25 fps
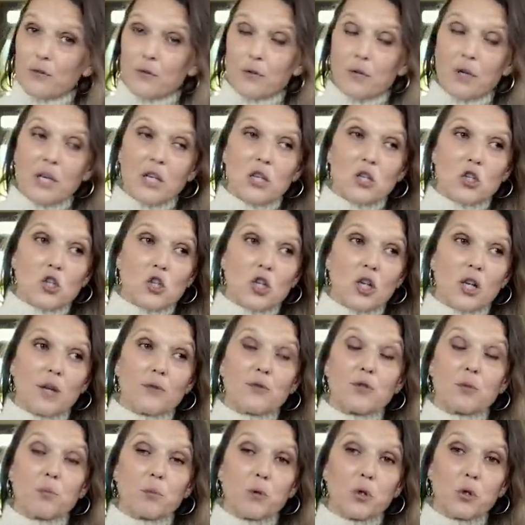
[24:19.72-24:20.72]
green, she
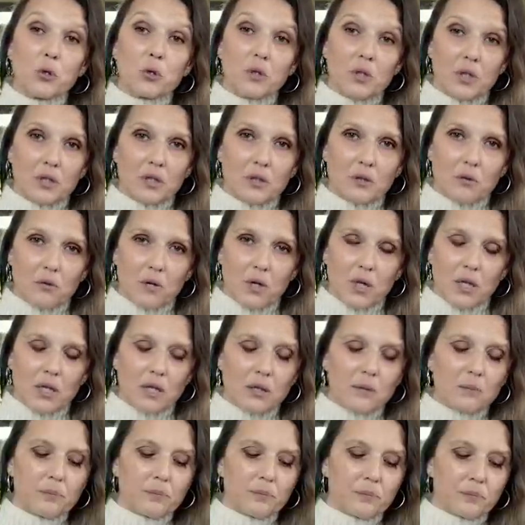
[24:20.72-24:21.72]
loves muted
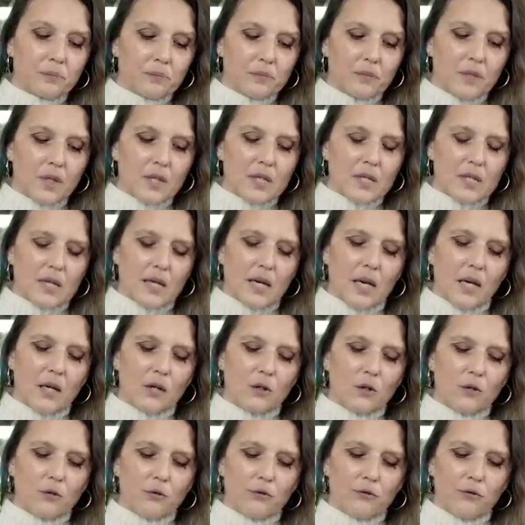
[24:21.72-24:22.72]
green, this
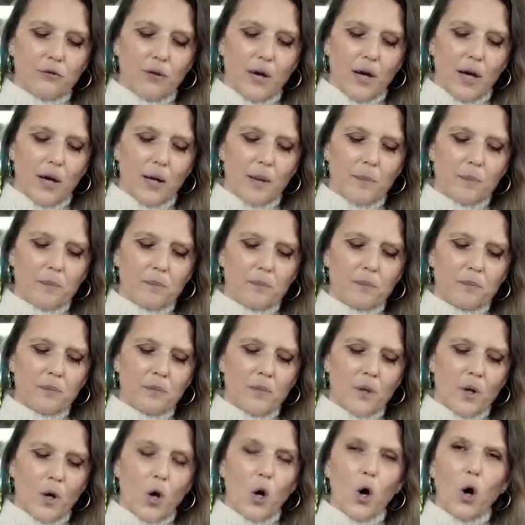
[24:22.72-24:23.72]
kind of
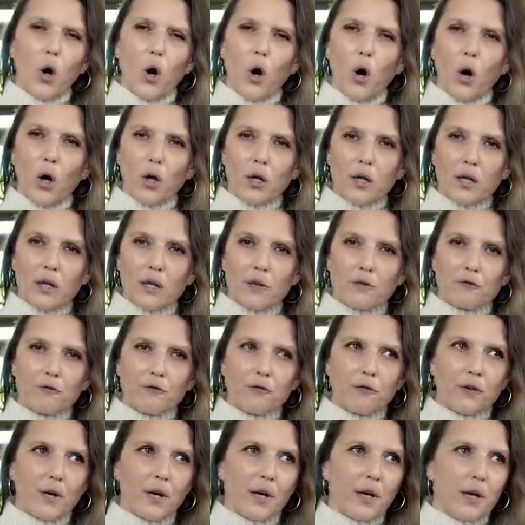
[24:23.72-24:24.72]
olive